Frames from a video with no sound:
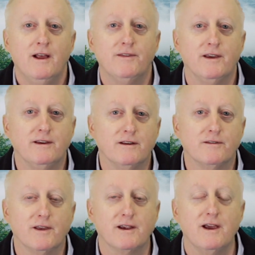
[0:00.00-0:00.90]

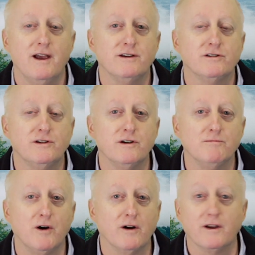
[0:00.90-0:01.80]
the cash steer
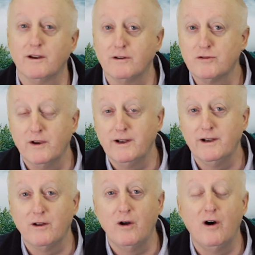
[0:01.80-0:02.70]
market
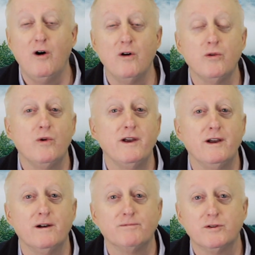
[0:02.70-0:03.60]
traded all the way
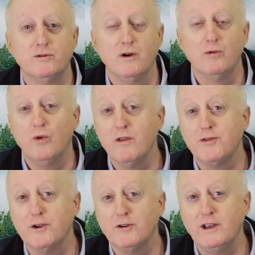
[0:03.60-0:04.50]
up to a
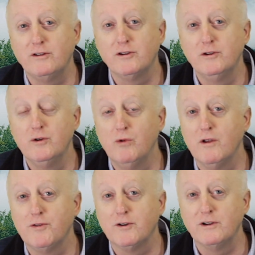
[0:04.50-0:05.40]
132,
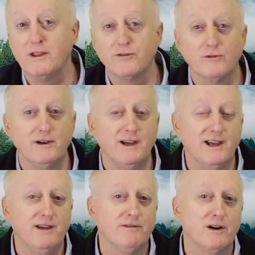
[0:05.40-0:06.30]
133,
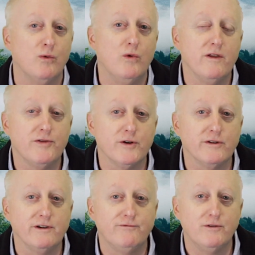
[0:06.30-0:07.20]
even a
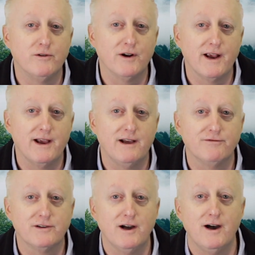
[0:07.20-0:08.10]
134 and a
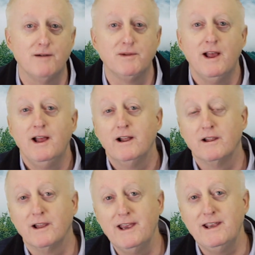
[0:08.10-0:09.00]
half top
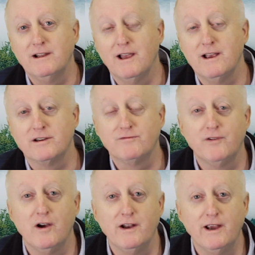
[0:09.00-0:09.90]
late last
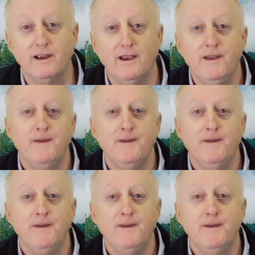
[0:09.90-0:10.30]
Friday.